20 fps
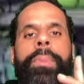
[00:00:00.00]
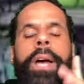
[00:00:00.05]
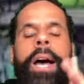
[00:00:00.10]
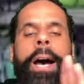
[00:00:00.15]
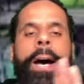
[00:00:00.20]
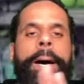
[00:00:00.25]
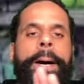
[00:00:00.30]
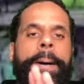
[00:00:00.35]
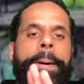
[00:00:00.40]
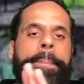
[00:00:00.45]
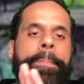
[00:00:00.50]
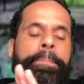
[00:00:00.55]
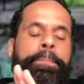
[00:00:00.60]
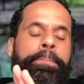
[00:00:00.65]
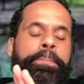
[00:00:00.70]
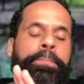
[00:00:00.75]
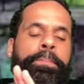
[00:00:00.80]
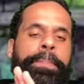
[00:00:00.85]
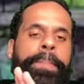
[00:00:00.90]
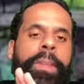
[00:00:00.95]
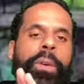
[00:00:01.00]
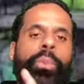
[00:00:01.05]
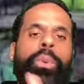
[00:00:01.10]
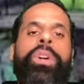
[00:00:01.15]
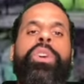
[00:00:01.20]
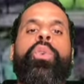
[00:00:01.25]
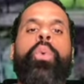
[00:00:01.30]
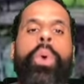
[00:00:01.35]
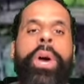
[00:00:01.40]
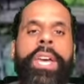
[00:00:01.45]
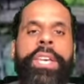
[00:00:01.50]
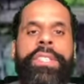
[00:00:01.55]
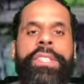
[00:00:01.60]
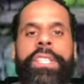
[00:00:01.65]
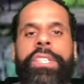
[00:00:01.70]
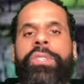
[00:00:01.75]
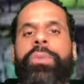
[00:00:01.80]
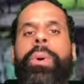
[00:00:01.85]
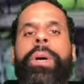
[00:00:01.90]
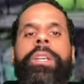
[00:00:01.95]
um, request
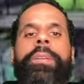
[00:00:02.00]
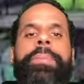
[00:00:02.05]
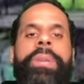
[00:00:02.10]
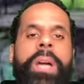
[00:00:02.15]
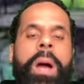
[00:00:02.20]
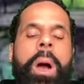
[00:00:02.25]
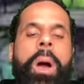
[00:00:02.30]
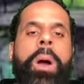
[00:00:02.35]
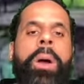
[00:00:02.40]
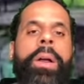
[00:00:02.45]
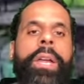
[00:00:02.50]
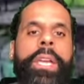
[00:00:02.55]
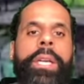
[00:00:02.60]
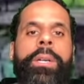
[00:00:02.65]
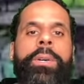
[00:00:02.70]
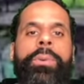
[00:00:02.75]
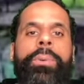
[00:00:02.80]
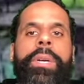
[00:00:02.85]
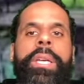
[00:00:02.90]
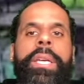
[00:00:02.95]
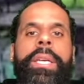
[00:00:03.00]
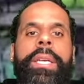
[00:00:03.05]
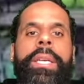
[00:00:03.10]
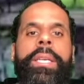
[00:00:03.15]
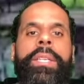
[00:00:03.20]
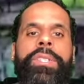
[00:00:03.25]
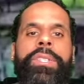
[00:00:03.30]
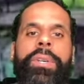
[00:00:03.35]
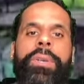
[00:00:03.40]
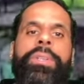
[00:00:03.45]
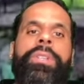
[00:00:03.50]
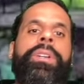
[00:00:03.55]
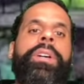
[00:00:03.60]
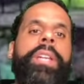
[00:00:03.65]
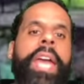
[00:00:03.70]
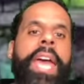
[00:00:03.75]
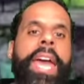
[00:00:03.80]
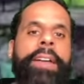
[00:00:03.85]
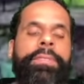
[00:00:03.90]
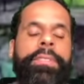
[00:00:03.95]
is going to be a hard inquiry. So you're going
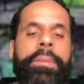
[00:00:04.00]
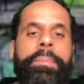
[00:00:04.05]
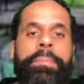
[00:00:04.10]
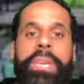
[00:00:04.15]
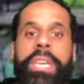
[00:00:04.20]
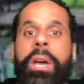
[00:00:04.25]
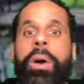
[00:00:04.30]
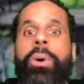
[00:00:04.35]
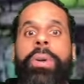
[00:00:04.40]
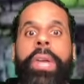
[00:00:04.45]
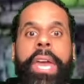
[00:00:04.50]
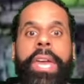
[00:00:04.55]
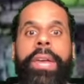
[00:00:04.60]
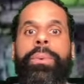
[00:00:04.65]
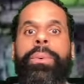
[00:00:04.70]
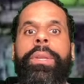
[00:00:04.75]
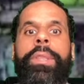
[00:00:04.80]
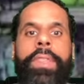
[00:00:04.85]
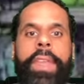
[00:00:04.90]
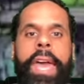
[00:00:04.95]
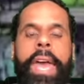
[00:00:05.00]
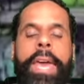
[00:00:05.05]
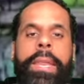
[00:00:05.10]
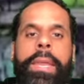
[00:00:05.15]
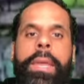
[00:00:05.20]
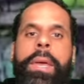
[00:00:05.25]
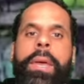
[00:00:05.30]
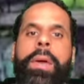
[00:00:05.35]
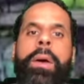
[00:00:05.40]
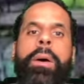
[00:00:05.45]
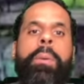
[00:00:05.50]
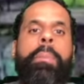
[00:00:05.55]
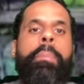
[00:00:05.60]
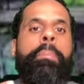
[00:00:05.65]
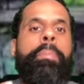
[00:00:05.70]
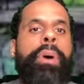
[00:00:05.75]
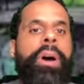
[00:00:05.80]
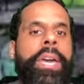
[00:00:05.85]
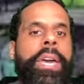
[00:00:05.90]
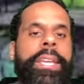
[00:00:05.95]
to have to be okay with that.
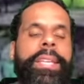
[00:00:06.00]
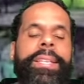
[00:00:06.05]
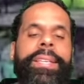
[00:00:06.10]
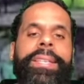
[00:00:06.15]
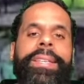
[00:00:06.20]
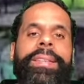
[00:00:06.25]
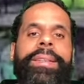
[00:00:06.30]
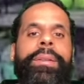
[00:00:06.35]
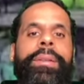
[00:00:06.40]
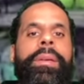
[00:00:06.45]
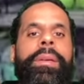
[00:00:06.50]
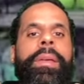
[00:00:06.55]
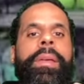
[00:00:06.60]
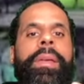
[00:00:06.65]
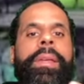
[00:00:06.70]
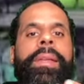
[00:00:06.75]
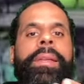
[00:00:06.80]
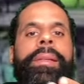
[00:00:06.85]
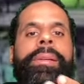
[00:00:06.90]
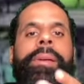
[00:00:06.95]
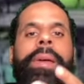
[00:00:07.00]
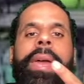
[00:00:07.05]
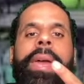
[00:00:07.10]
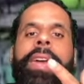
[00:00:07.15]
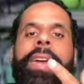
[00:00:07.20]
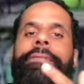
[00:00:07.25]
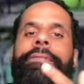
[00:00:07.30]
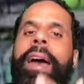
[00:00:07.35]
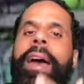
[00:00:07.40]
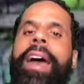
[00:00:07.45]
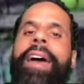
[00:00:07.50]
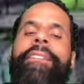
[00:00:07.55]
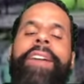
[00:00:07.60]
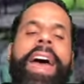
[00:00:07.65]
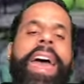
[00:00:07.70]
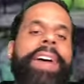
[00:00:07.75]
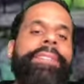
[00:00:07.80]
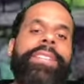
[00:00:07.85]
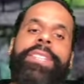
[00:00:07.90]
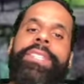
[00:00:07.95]
But if I
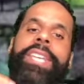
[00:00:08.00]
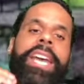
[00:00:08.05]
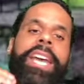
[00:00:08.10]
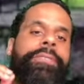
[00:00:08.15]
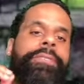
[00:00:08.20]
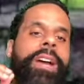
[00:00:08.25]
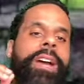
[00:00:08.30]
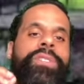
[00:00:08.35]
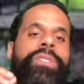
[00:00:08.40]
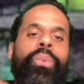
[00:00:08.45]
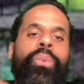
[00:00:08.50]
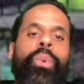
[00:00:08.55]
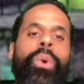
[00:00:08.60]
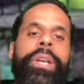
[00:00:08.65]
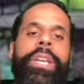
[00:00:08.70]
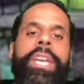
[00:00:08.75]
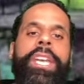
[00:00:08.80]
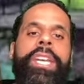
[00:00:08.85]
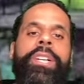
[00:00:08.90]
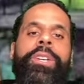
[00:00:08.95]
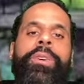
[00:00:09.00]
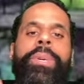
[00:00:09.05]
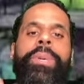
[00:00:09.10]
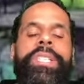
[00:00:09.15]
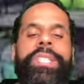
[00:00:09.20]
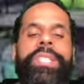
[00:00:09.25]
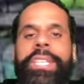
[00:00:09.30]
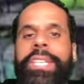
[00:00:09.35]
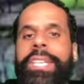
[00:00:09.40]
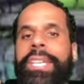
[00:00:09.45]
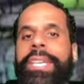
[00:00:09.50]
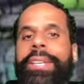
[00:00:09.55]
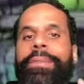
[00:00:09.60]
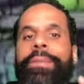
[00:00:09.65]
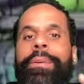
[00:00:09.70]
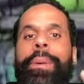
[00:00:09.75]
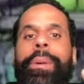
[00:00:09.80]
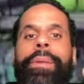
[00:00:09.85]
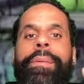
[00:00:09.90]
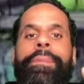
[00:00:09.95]
have to sacrifice one inquiry to get